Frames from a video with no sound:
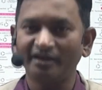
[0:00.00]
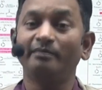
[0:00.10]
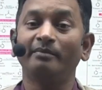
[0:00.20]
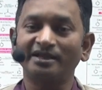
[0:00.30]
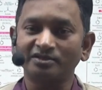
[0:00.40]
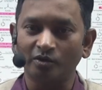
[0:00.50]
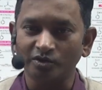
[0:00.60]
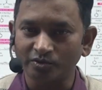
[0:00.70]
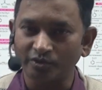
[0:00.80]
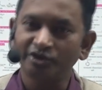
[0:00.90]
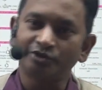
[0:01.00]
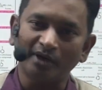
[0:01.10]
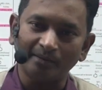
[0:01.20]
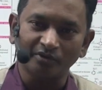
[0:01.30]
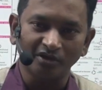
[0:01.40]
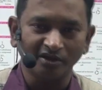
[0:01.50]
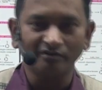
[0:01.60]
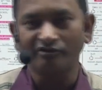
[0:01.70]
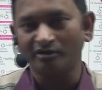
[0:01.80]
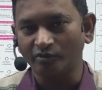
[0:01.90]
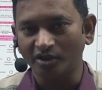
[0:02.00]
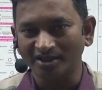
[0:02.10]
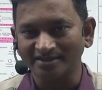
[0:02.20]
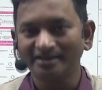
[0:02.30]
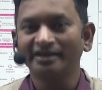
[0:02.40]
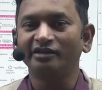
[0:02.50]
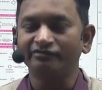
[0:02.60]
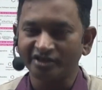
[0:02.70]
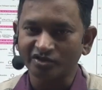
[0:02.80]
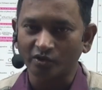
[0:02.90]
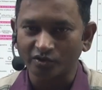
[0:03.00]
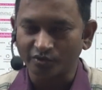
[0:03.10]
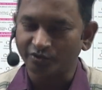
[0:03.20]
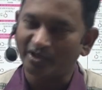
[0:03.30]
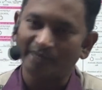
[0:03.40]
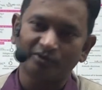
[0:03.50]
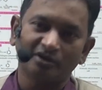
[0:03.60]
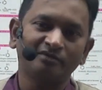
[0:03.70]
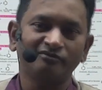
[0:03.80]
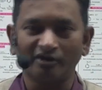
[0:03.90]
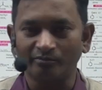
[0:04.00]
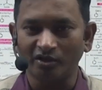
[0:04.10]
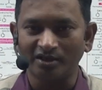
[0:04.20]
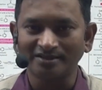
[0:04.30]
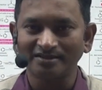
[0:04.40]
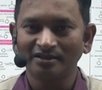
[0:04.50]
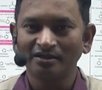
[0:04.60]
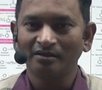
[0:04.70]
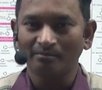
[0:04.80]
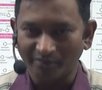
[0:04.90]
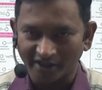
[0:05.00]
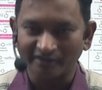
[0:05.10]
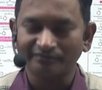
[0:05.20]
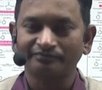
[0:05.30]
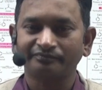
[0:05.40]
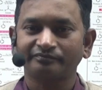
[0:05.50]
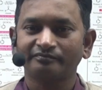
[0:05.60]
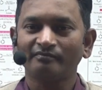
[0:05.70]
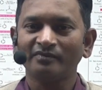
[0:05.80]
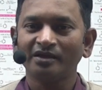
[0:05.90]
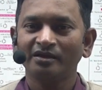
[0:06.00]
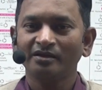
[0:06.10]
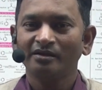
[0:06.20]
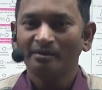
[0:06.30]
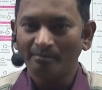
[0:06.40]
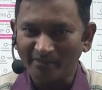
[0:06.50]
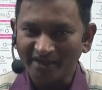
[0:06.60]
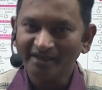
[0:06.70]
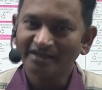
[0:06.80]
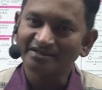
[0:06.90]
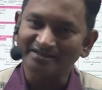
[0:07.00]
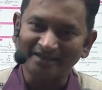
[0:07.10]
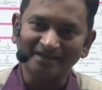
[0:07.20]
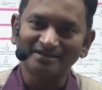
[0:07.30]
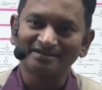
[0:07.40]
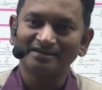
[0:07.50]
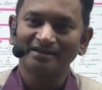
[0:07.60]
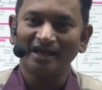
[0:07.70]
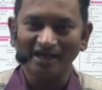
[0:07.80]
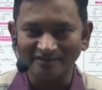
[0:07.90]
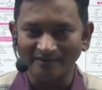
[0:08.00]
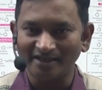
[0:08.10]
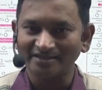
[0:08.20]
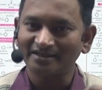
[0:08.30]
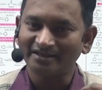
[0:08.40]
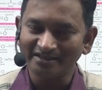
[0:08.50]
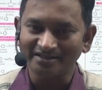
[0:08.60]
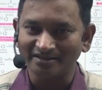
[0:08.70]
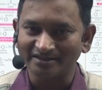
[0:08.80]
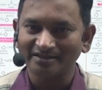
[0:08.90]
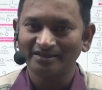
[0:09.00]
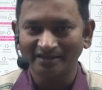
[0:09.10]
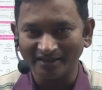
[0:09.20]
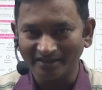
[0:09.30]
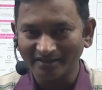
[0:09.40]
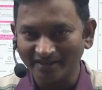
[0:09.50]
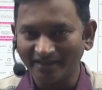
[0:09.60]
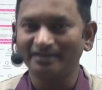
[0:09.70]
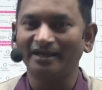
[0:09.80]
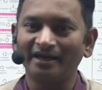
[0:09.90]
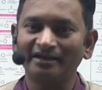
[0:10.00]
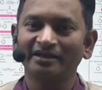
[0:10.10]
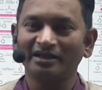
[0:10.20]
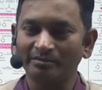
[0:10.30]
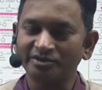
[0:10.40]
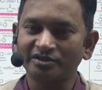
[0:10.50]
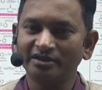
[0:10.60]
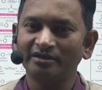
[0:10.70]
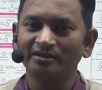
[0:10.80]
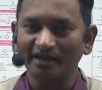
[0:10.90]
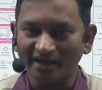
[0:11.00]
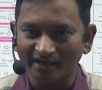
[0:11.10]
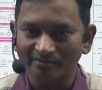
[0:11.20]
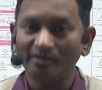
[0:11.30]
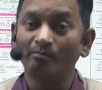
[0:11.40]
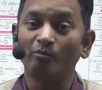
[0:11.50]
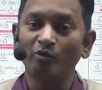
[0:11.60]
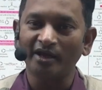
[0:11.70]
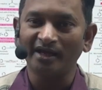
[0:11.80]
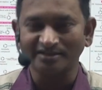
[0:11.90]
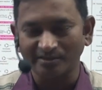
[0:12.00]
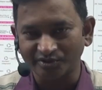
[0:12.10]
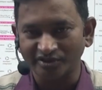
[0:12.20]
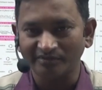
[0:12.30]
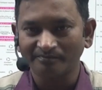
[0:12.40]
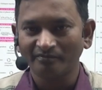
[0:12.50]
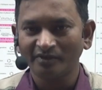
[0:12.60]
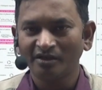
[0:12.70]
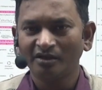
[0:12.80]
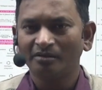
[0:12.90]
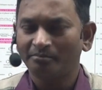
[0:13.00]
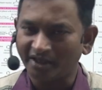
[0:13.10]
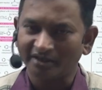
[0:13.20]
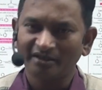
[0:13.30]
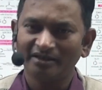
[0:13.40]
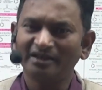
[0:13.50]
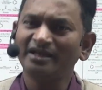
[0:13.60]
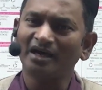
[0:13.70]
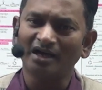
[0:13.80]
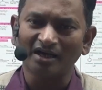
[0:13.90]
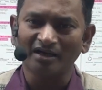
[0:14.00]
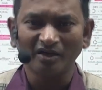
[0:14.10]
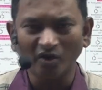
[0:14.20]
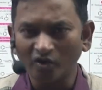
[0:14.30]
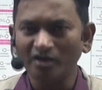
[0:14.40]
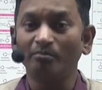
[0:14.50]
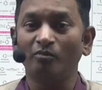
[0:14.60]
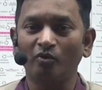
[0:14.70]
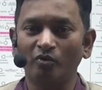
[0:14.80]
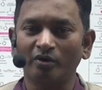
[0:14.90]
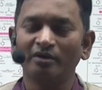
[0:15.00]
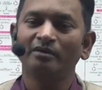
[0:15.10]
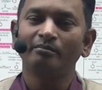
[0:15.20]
In maths also you have to learn formulas. In physics also you have to learn formulas. But many seniors as well as teachers, they think that chemistry have more exception. But they are not more,